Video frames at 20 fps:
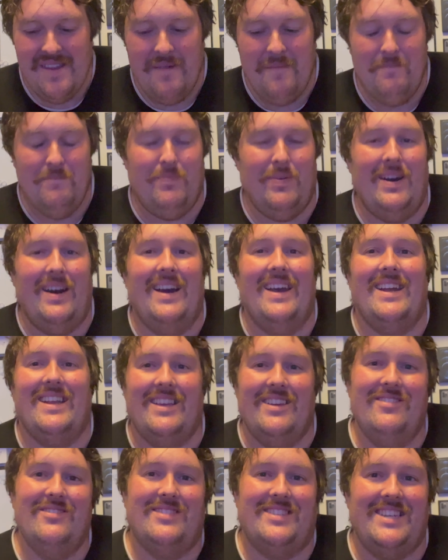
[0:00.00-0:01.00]
But
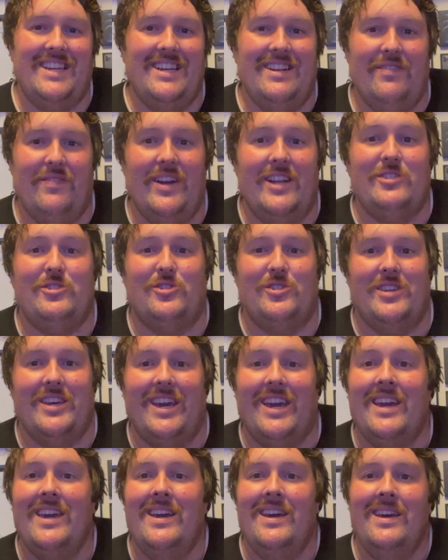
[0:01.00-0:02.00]
you'll see it
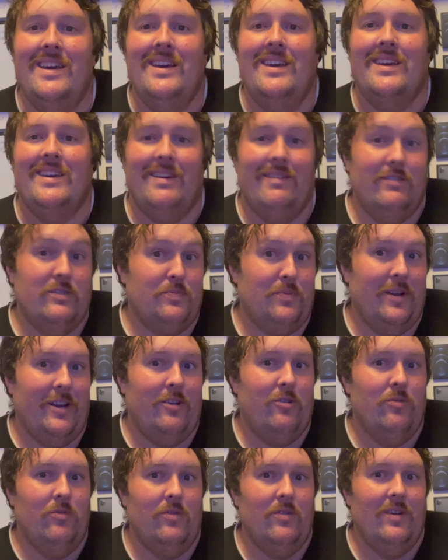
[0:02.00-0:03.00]
eventually. It was pretty
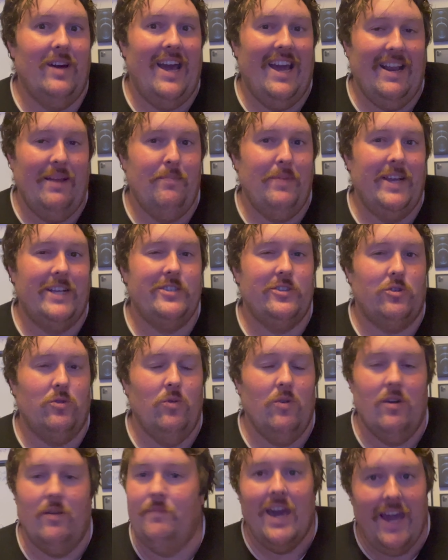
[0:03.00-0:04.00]
cool. I had a big
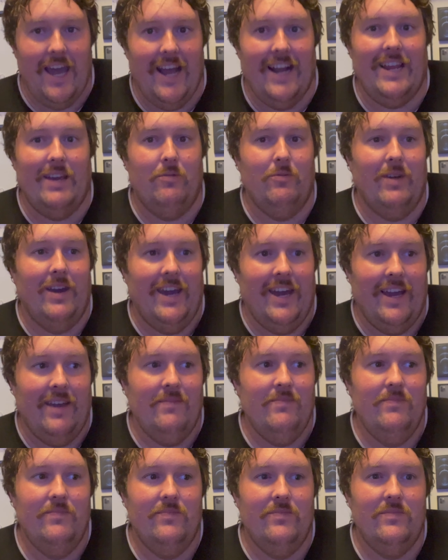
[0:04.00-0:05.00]
score. Anyway,
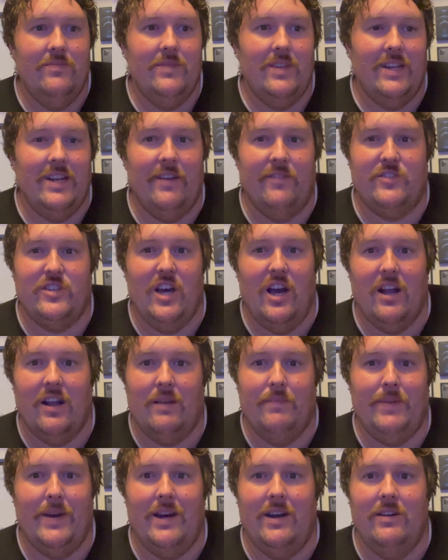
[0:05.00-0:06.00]
enough talk
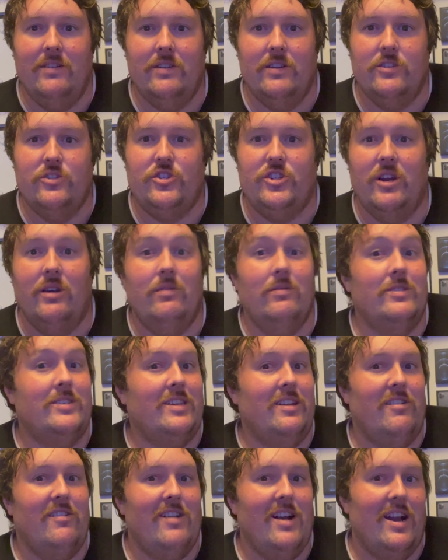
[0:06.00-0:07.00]
about shows
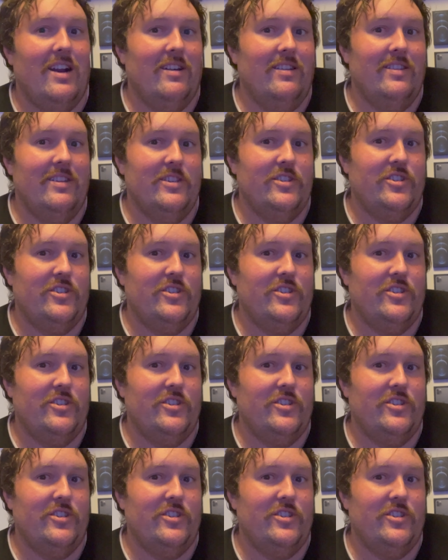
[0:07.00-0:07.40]
that are not on this